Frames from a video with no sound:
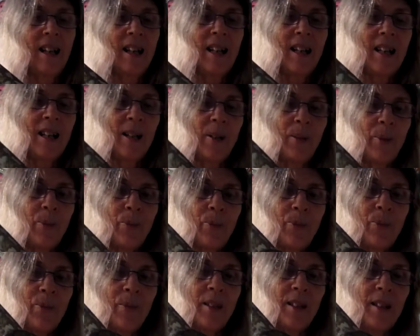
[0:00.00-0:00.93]

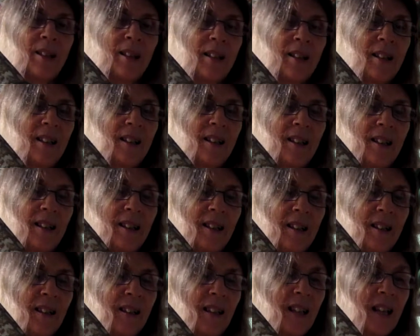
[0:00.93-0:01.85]

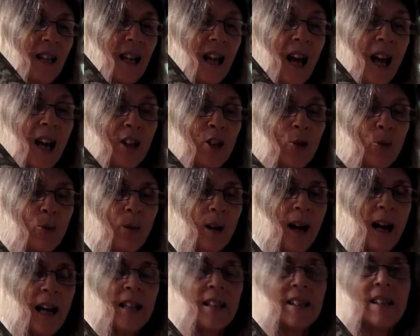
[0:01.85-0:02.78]
The large
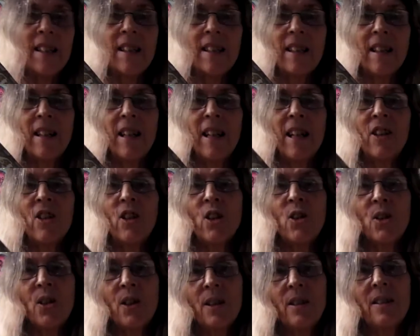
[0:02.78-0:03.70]
rats are
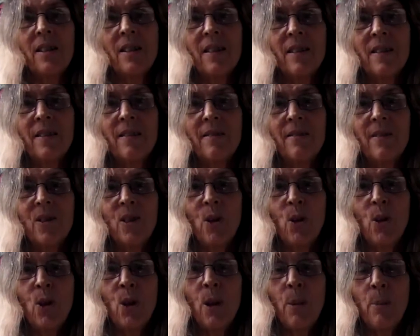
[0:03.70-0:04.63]
just
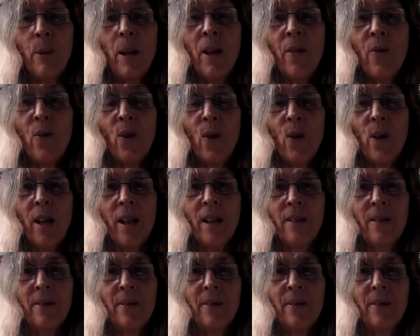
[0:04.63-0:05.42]
too big for her.